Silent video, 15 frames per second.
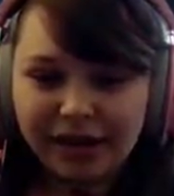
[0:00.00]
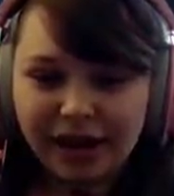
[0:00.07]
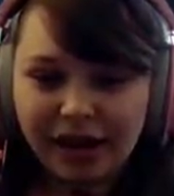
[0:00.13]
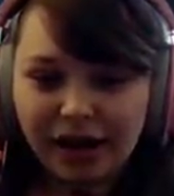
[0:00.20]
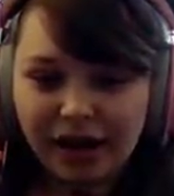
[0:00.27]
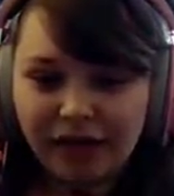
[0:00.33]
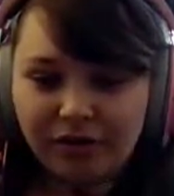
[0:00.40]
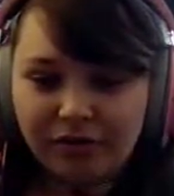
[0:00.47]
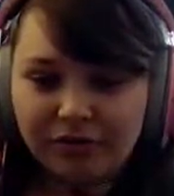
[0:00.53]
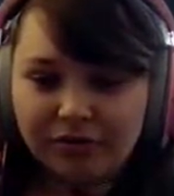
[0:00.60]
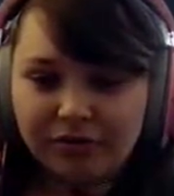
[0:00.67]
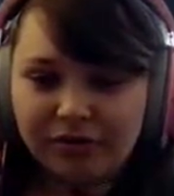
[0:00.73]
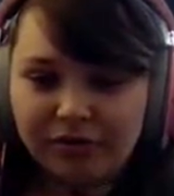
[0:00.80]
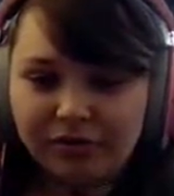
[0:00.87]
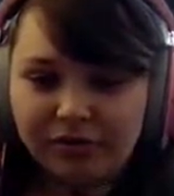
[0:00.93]
Oh.
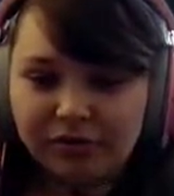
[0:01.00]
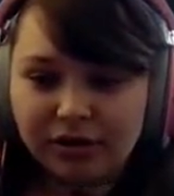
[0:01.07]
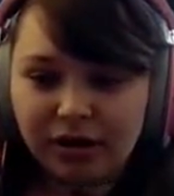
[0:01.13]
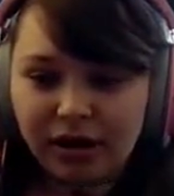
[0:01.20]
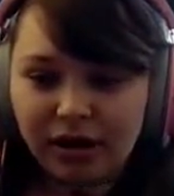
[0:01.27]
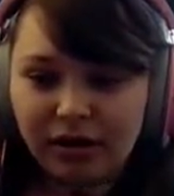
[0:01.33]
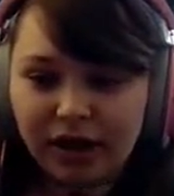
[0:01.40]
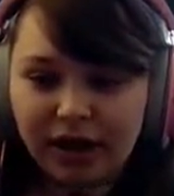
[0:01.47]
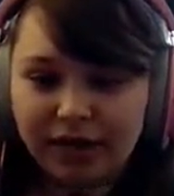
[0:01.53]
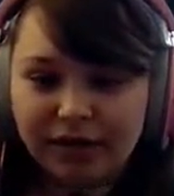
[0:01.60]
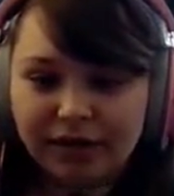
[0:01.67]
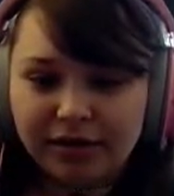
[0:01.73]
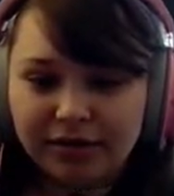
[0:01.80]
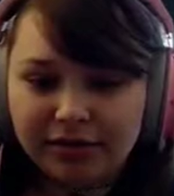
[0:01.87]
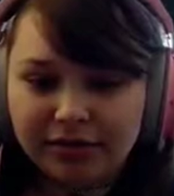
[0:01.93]
Okay.
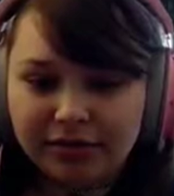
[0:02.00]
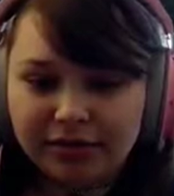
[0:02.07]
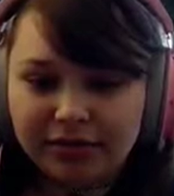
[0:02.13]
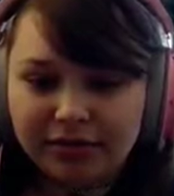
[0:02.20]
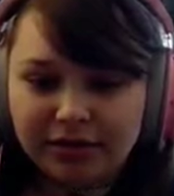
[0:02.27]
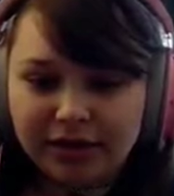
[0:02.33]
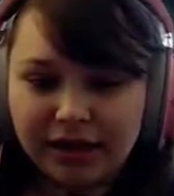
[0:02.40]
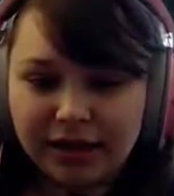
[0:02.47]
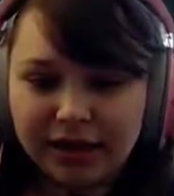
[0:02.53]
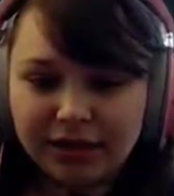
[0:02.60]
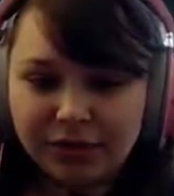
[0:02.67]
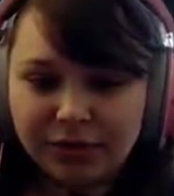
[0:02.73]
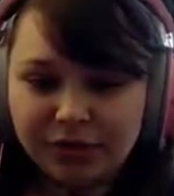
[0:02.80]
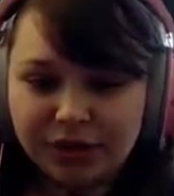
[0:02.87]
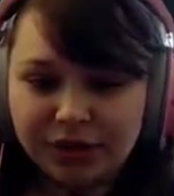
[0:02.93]
I
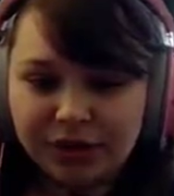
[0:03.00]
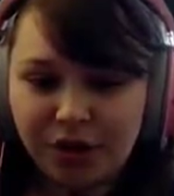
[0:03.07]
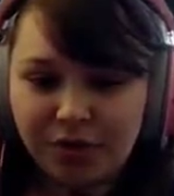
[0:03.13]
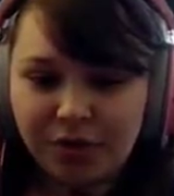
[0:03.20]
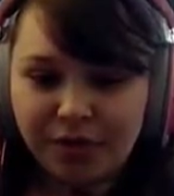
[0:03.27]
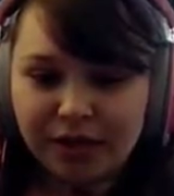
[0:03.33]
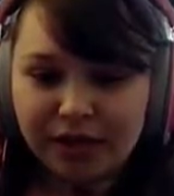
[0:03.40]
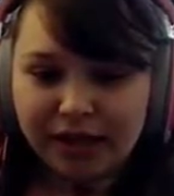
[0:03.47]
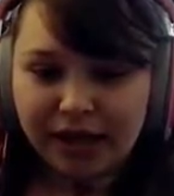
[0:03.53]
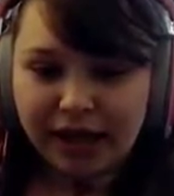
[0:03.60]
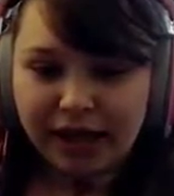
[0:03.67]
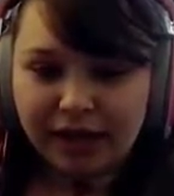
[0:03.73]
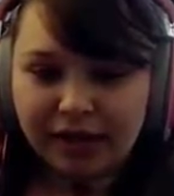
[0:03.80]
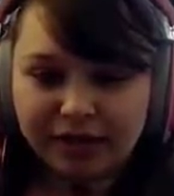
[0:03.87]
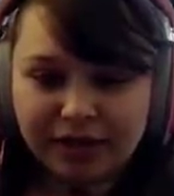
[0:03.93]
guess we're just opening the
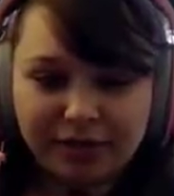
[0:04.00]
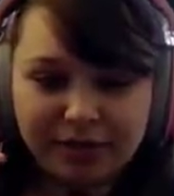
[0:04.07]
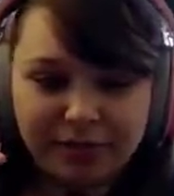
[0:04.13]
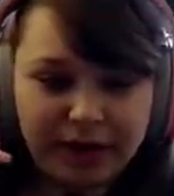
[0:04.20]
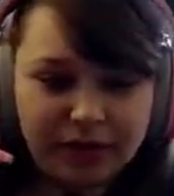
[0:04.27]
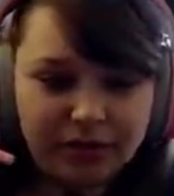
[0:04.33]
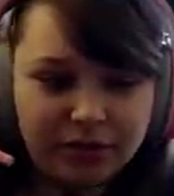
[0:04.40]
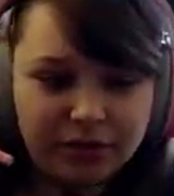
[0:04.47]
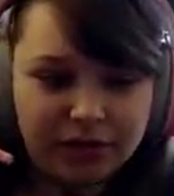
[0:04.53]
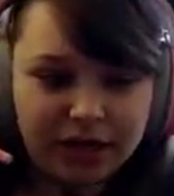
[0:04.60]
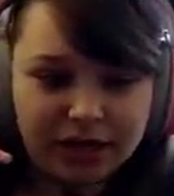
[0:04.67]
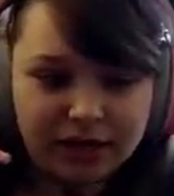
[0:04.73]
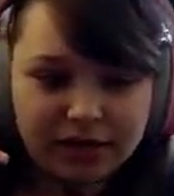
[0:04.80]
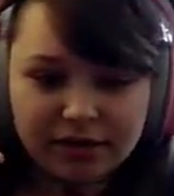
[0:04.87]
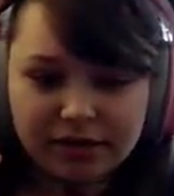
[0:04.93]
gate. Or did Michael do
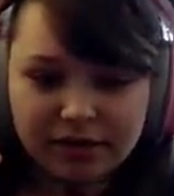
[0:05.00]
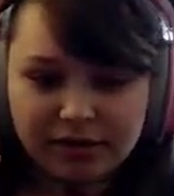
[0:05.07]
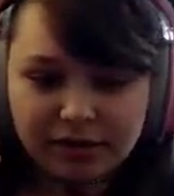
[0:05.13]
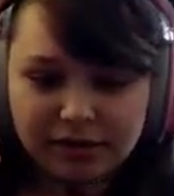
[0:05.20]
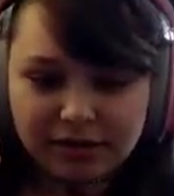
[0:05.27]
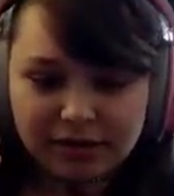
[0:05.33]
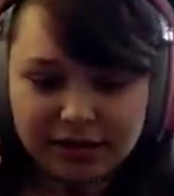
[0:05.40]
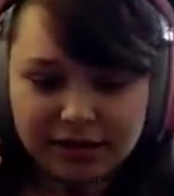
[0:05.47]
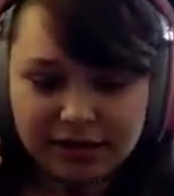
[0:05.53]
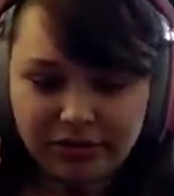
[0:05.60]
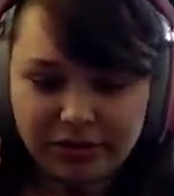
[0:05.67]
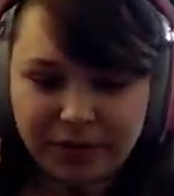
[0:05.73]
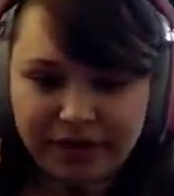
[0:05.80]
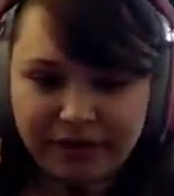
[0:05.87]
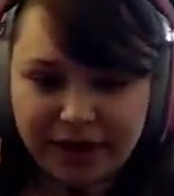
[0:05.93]
that? Because that was
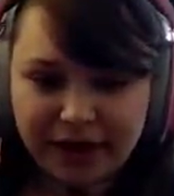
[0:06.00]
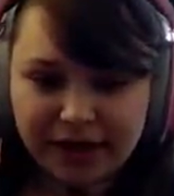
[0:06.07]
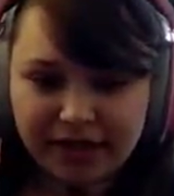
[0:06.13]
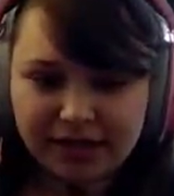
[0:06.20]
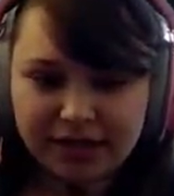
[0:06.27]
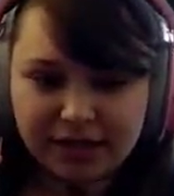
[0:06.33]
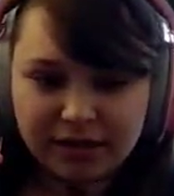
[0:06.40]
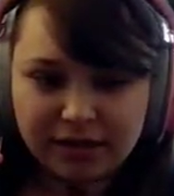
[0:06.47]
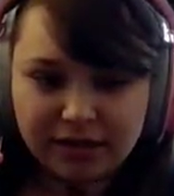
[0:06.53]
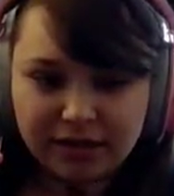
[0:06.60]
pretty fast.